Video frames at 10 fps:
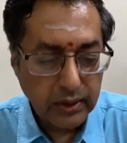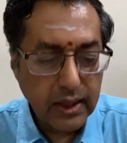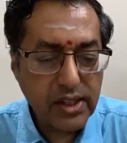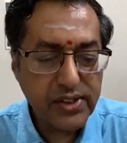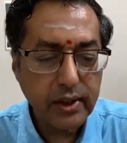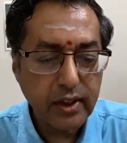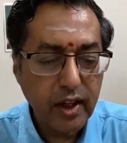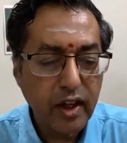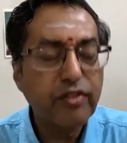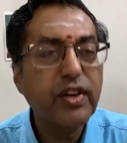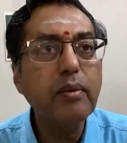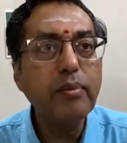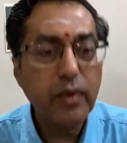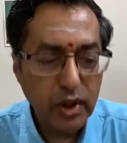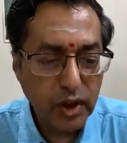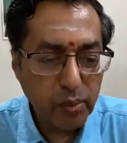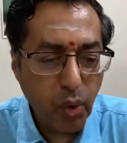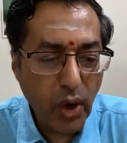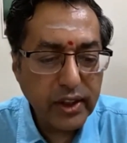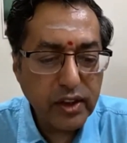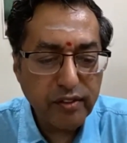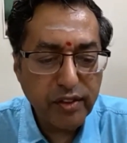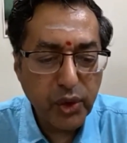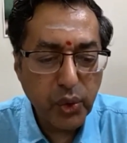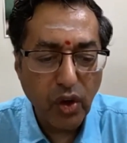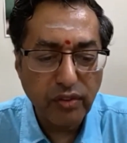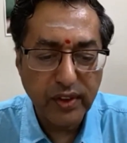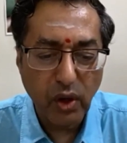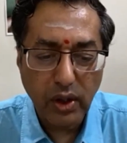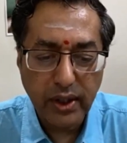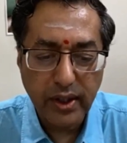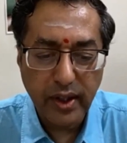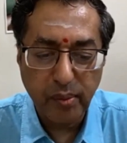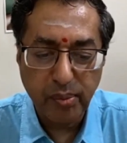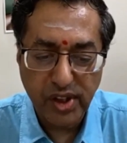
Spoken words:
Thus, from the point of view of an ordinary